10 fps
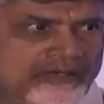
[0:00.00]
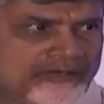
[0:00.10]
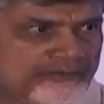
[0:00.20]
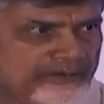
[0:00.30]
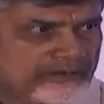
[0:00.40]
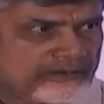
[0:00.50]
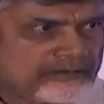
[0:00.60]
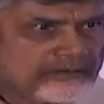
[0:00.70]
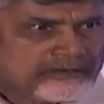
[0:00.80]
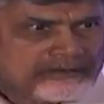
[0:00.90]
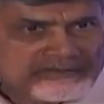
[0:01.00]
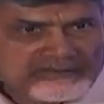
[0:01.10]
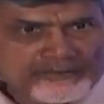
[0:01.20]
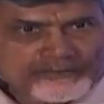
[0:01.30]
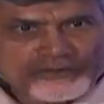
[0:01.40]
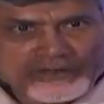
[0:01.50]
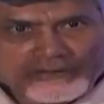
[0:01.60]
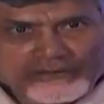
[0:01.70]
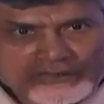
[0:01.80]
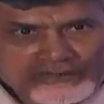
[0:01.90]
I am very clear disruptive
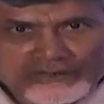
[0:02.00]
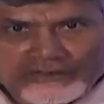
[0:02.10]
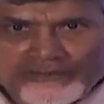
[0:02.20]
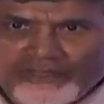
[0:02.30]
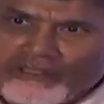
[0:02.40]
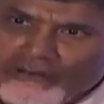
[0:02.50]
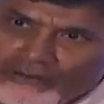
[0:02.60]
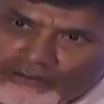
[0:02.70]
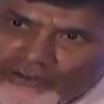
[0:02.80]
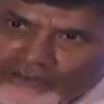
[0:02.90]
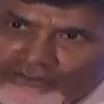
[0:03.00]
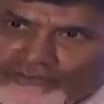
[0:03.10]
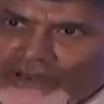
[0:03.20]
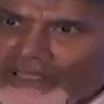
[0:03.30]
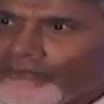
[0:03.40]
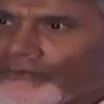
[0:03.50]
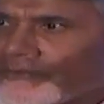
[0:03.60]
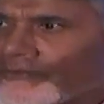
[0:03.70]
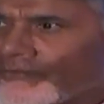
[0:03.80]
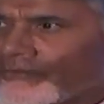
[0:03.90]
technologies are coming in all walks of life.
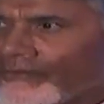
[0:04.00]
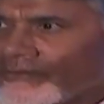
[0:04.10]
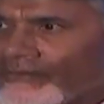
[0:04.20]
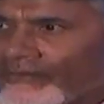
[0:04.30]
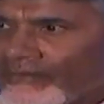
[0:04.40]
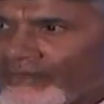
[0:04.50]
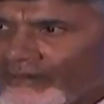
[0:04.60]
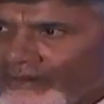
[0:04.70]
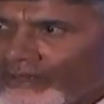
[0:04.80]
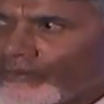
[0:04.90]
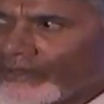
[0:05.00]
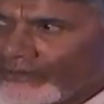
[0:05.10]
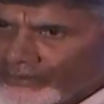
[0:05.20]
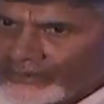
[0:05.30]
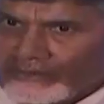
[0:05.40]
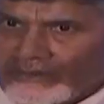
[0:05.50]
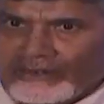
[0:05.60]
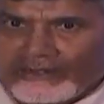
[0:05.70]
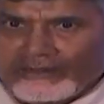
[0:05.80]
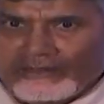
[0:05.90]
Now, I have
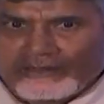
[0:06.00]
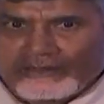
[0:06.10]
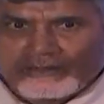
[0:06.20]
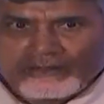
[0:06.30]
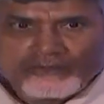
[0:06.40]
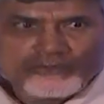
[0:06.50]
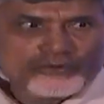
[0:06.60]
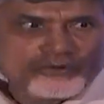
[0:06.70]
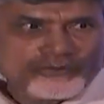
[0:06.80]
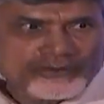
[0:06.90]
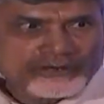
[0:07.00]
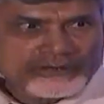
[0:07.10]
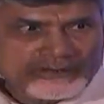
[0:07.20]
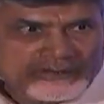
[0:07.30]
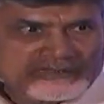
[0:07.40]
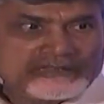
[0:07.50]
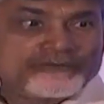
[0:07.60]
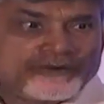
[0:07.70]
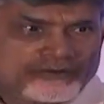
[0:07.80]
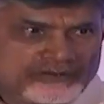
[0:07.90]
declared we don't want to increase the
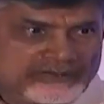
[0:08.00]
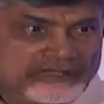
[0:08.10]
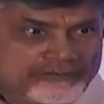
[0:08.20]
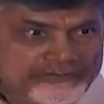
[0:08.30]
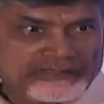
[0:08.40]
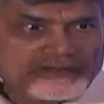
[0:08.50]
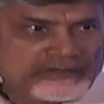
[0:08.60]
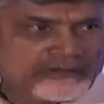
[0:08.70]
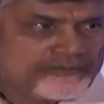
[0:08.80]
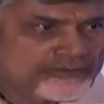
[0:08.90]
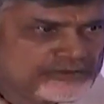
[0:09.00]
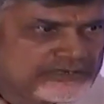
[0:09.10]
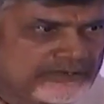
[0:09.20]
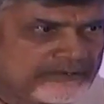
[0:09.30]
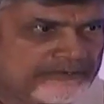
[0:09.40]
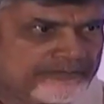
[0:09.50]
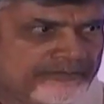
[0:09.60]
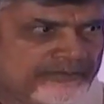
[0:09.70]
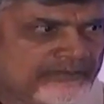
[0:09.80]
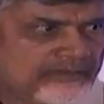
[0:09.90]
power tariff in the near future.
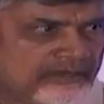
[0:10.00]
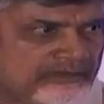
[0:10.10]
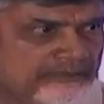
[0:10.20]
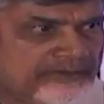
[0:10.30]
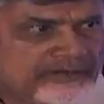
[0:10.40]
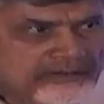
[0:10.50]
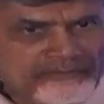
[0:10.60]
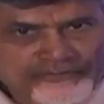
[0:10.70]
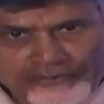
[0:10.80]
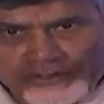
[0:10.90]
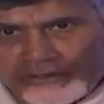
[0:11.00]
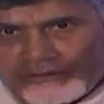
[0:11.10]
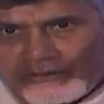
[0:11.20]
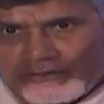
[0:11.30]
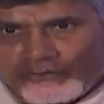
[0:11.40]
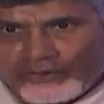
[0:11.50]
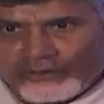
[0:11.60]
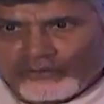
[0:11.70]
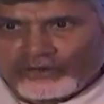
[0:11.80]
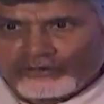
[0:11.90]
As a matter of fact, we
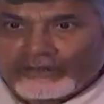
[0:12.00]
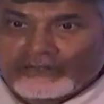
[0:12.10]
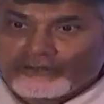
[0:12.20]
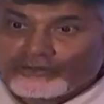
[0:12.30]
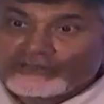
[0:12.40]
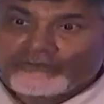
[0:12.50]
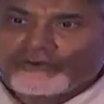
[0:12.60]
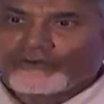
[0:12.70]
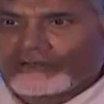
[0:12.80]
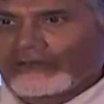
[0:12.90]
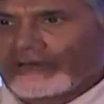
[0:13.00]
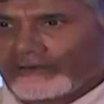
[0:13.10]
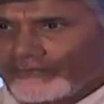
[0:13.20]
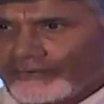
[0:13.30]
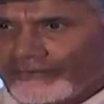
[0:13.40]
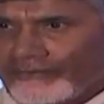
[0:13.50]
are going to reduce the power tariff.